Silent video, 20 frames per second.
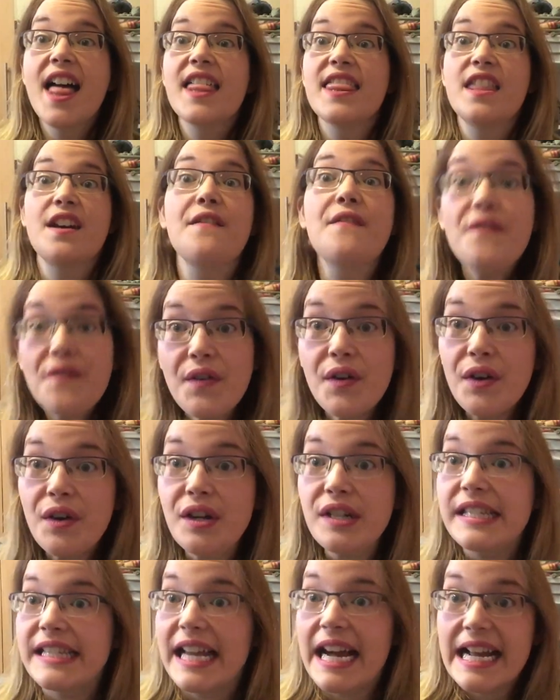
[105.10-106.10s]
The
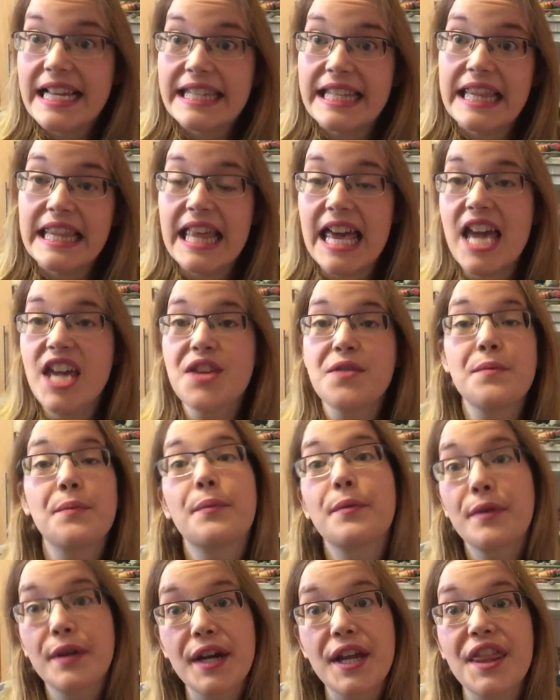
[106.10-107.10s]
Force doesn't let you
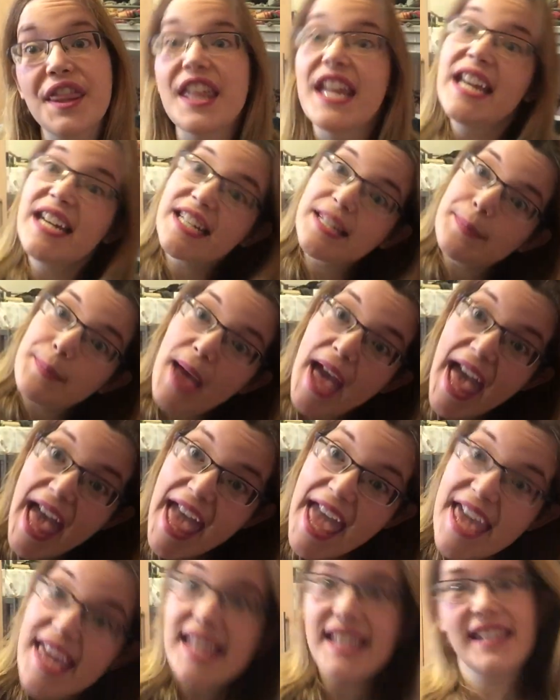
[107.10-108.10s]
breathe in
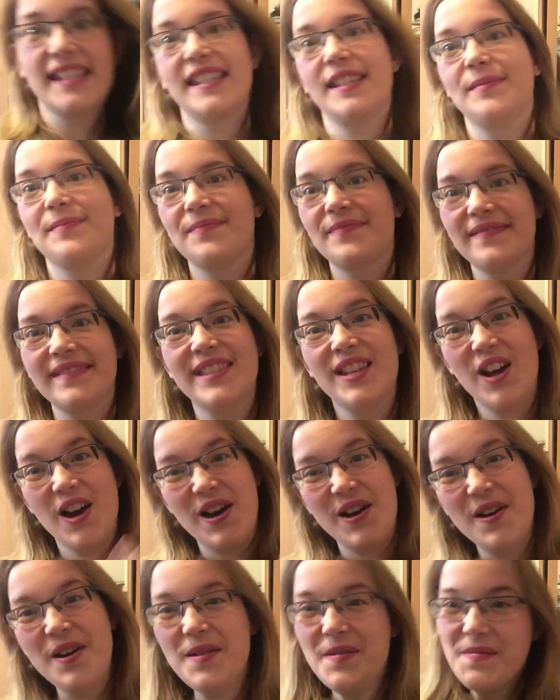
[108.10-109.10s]
space.
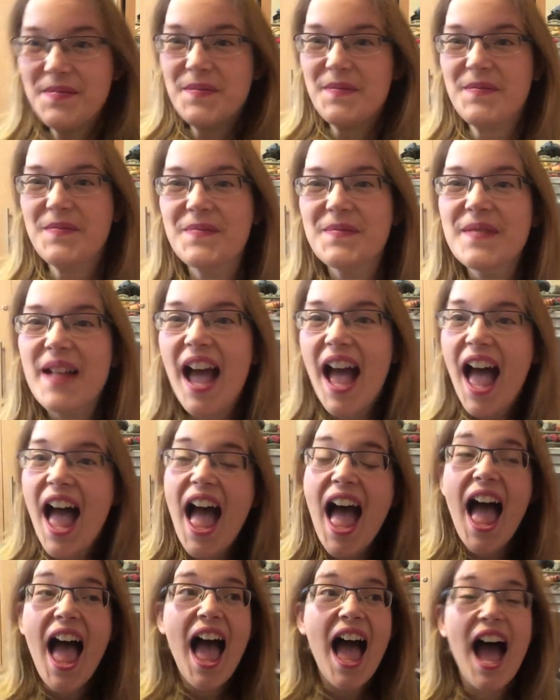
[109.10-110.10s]
No.
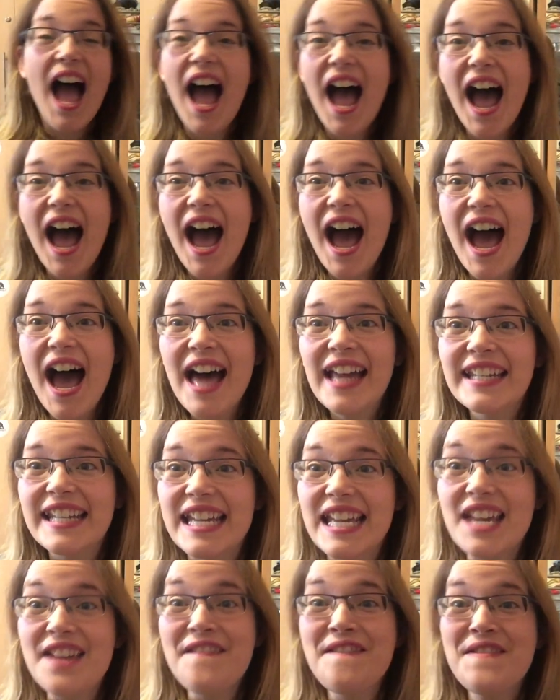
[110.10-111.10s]
And
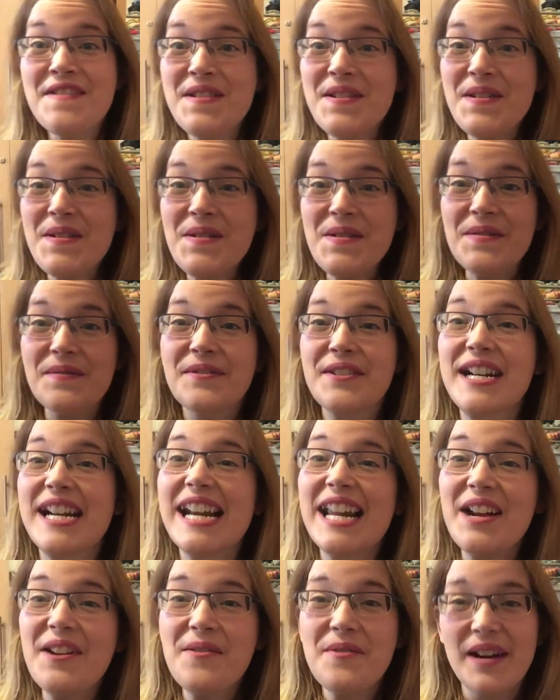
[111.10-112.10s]
if you
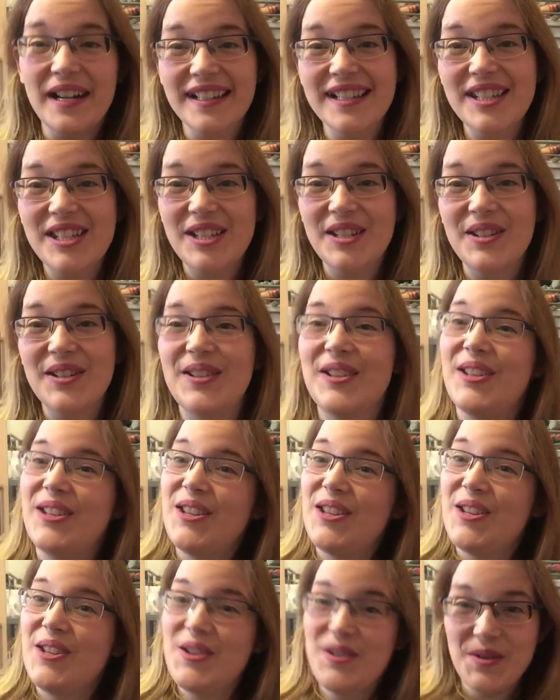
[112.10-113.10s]
really want to
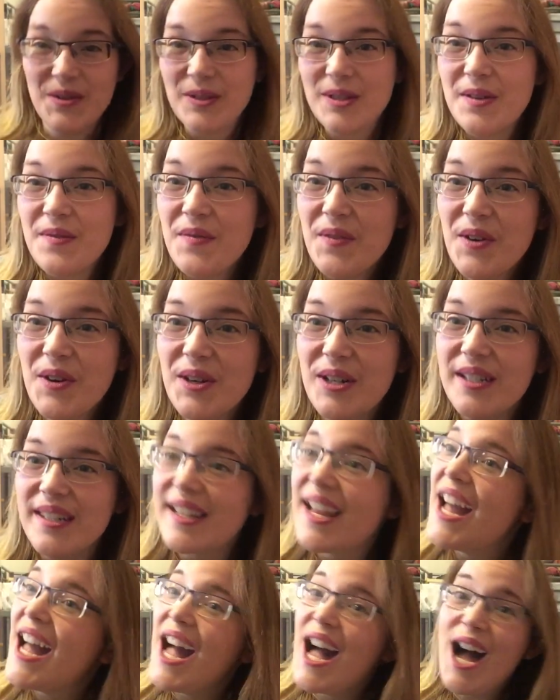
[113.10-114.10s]
use the Force,
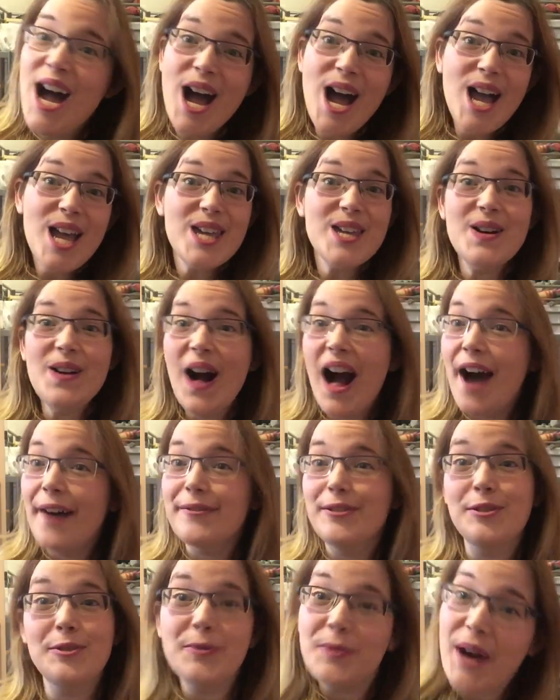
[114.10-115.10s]
you'll
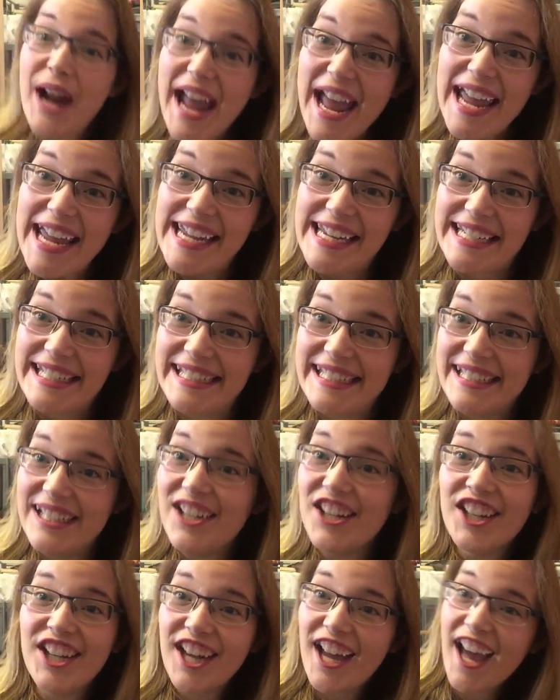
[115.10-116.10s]
have to train,
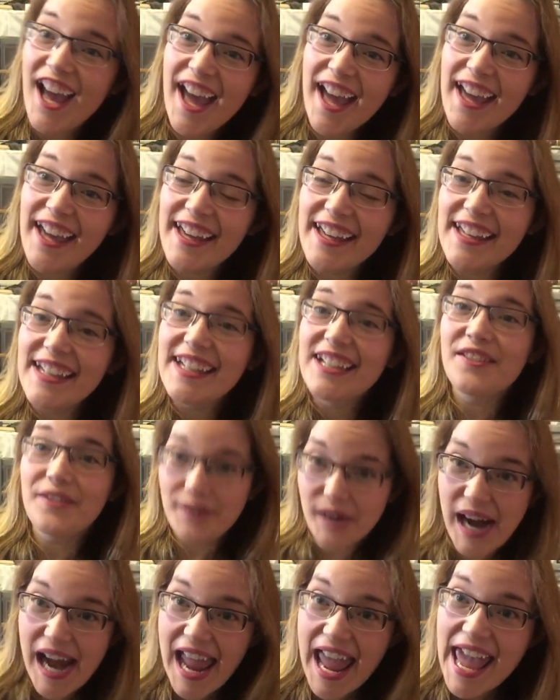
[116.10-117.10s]
okay?
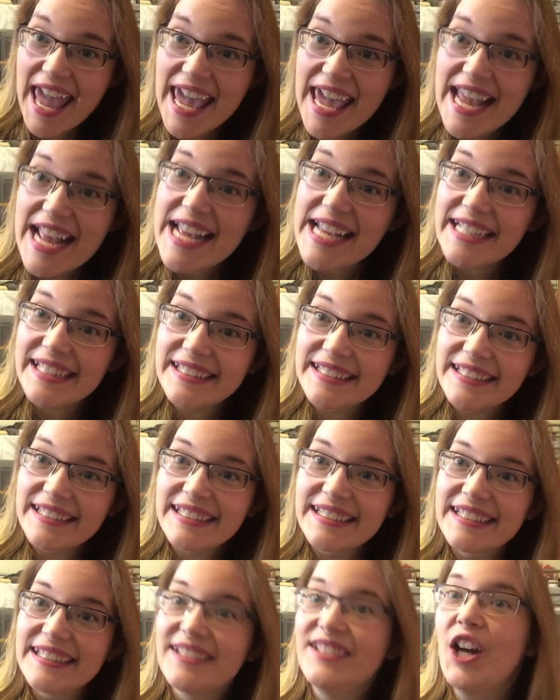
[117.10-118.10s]
Rey,
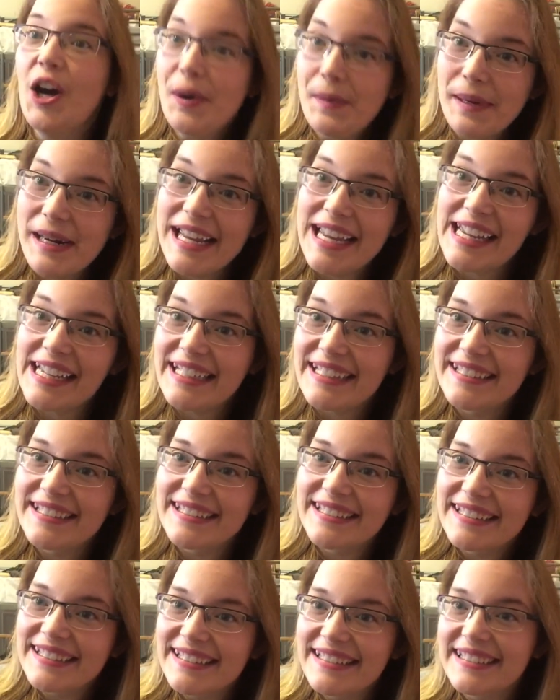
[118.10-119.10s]
nobody?
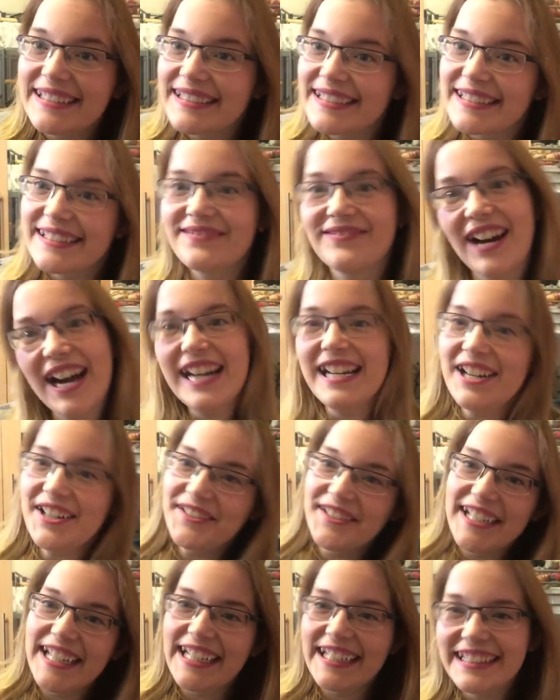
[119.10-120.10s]
Right,
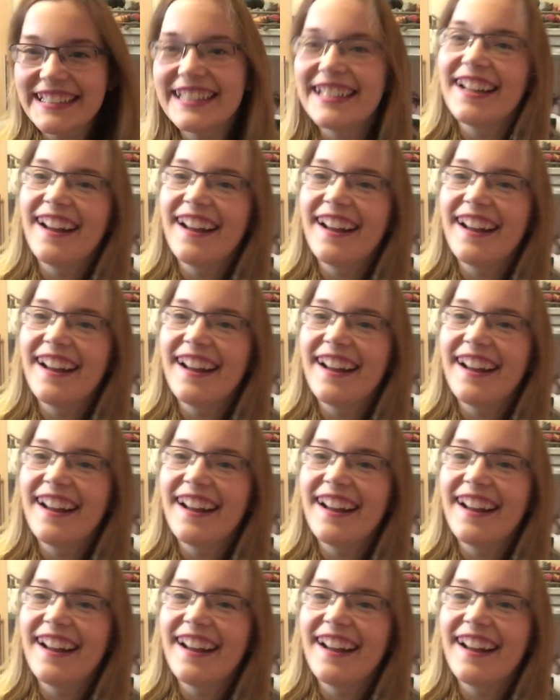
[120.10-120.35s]
nobody?